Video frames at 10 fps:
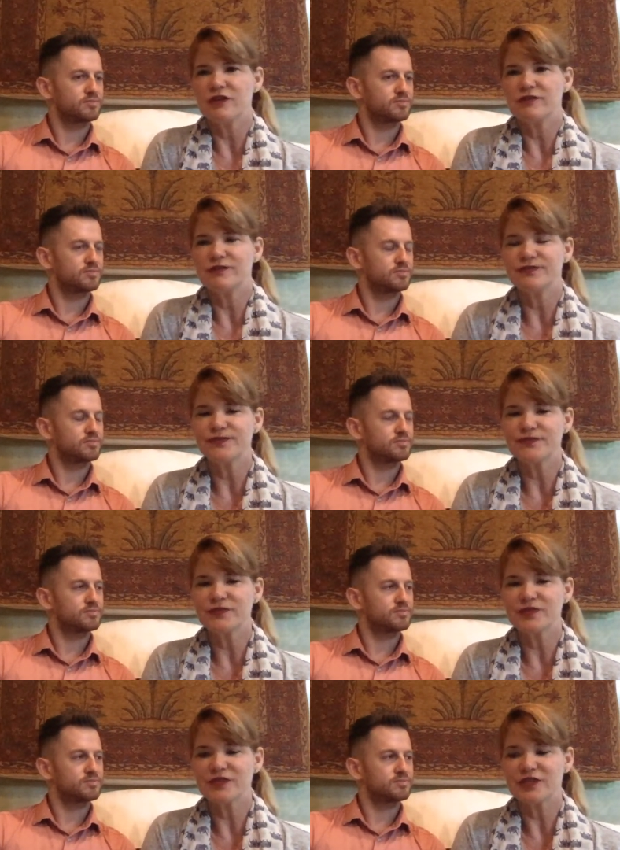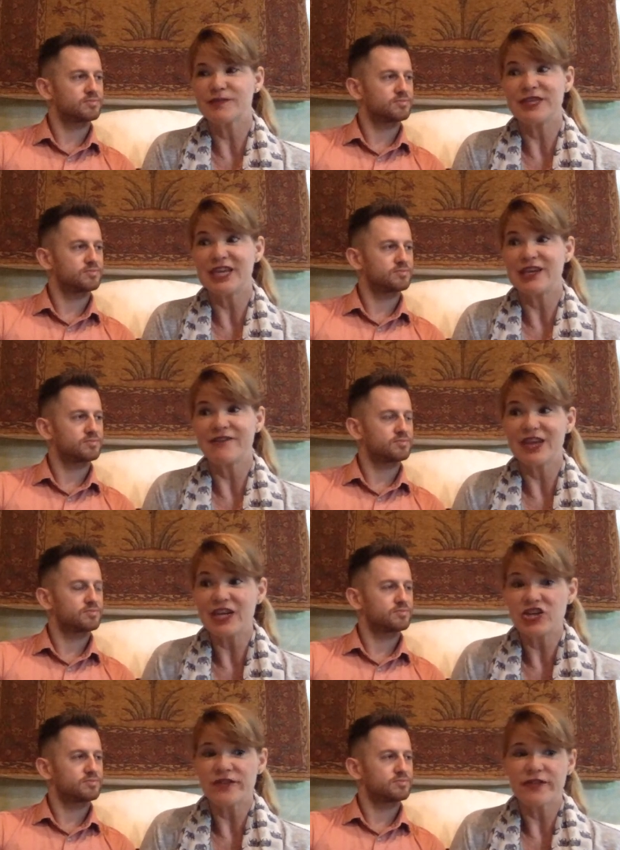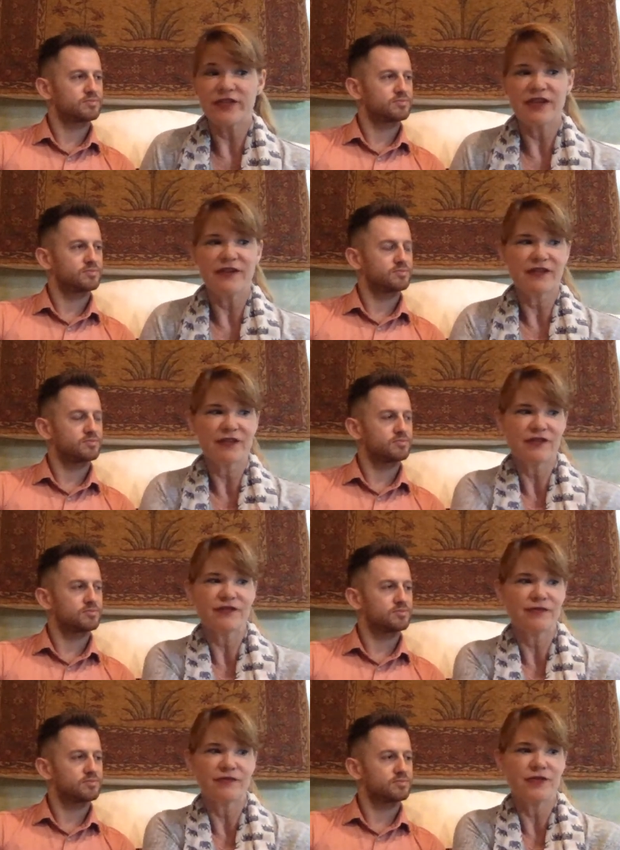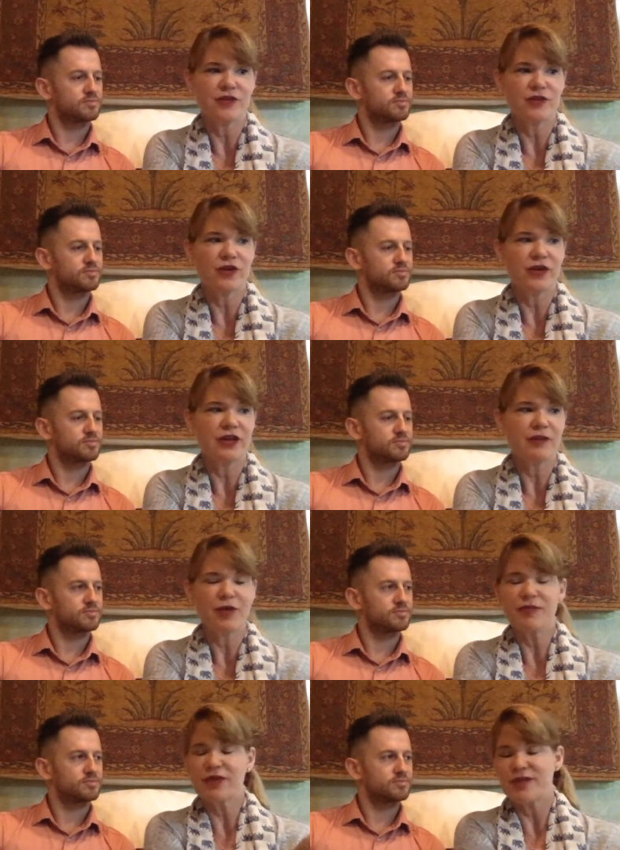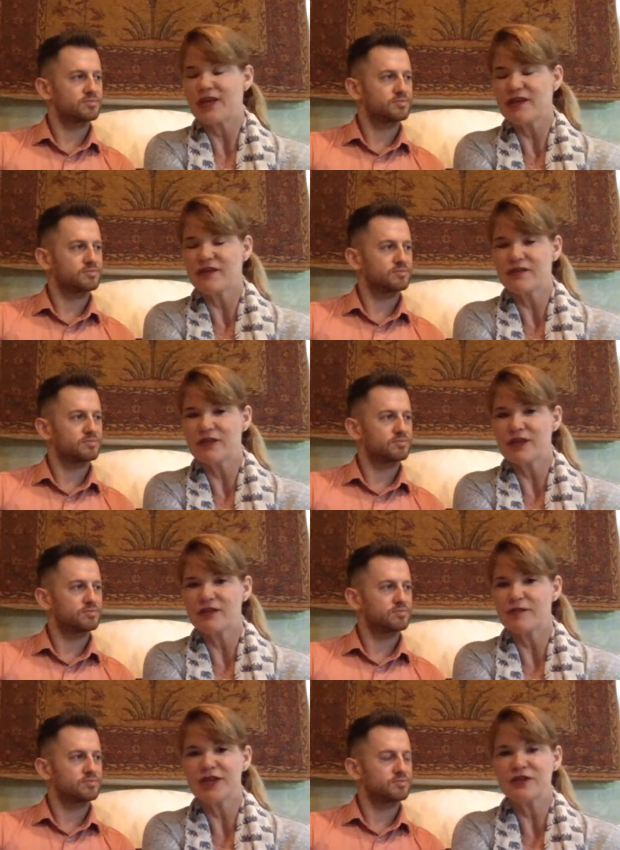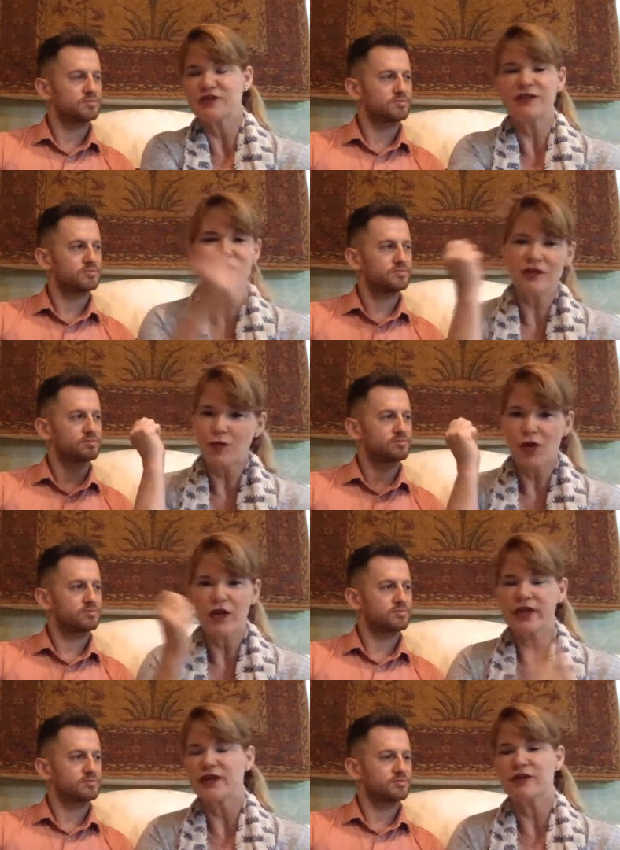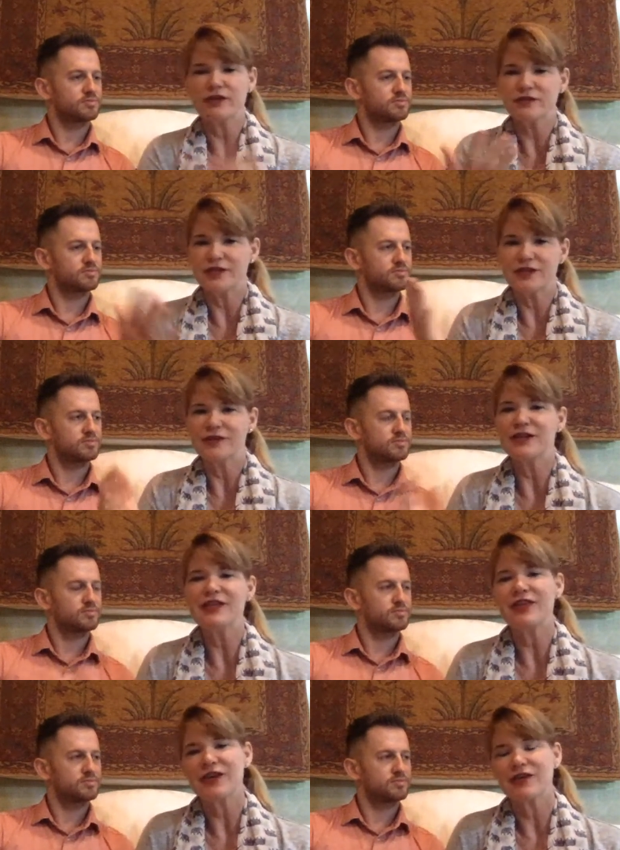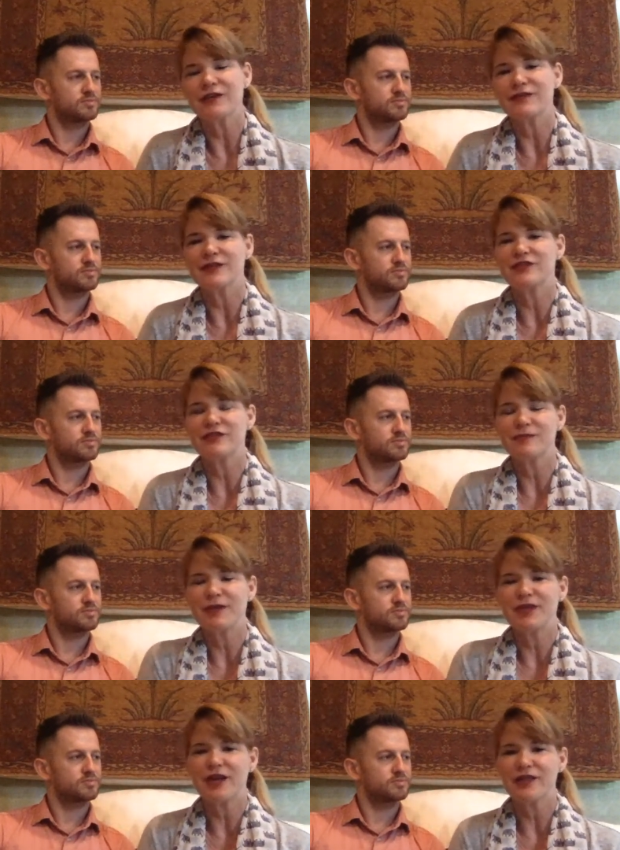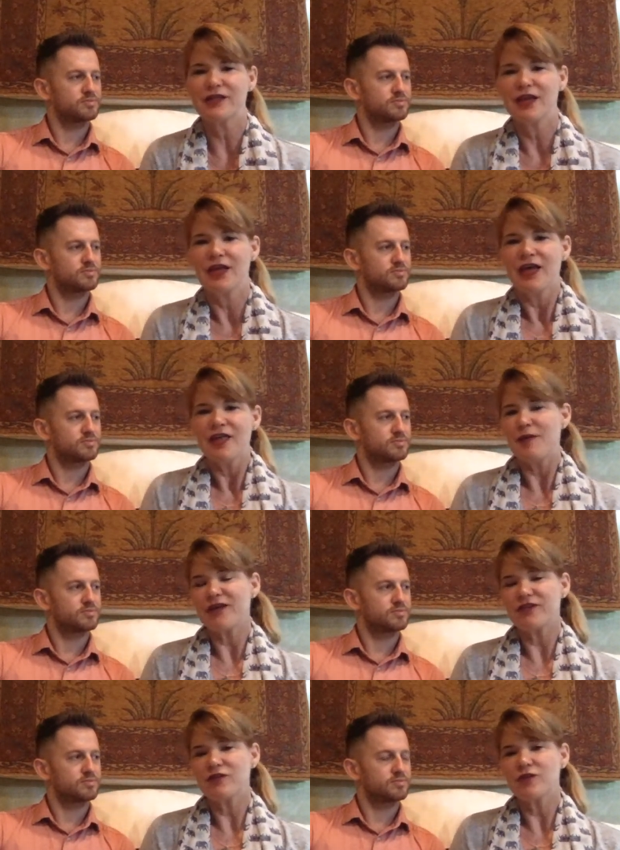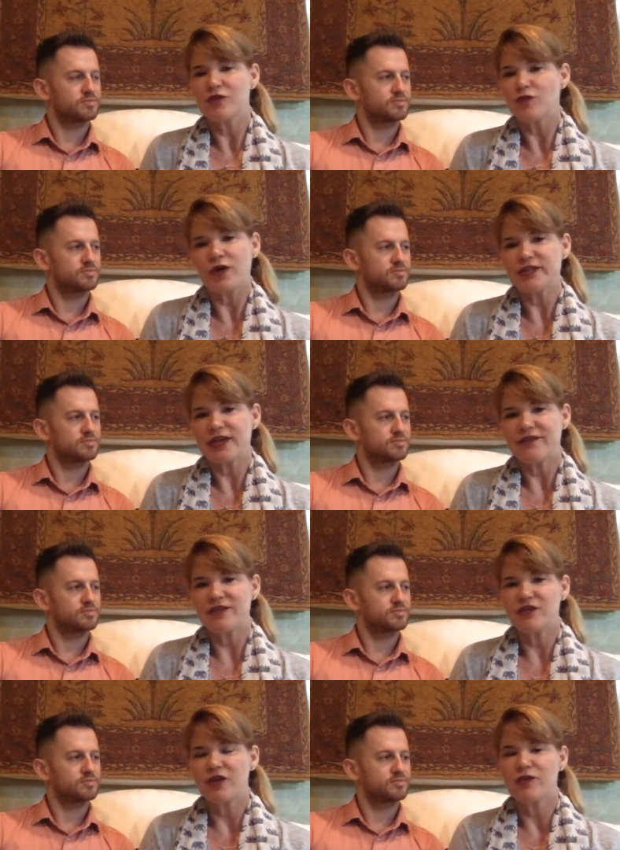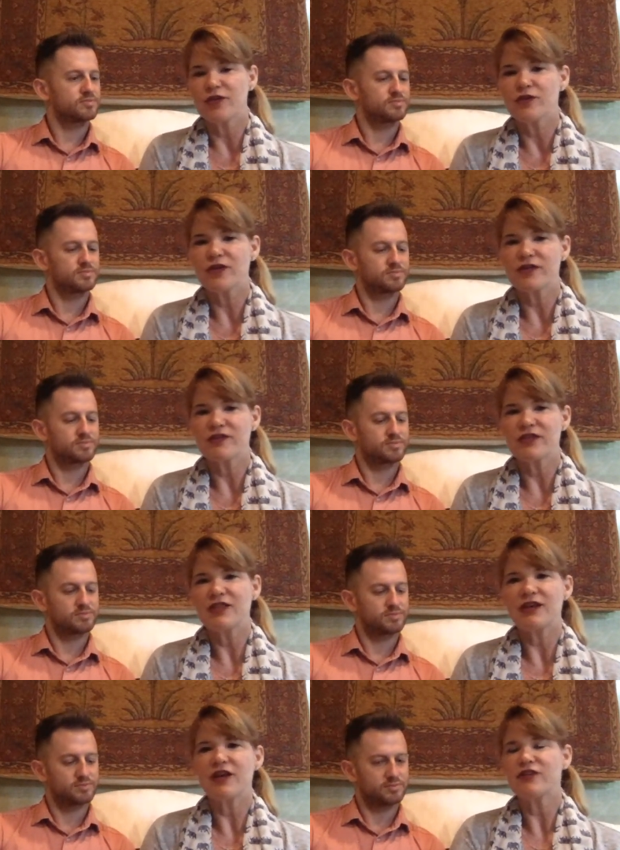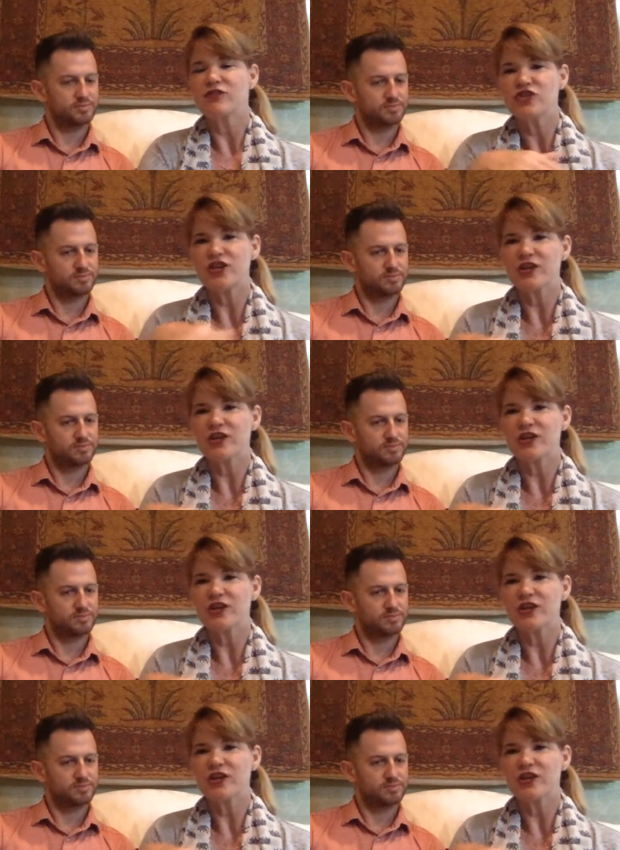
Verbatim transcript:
Speaker 1: you know, just be taken advantage of if they, you know, are in a public place, that they could just take their wallet or, you know, yeah, it's just maybe not the best. So you'd want to have a dog with you, and then they're not so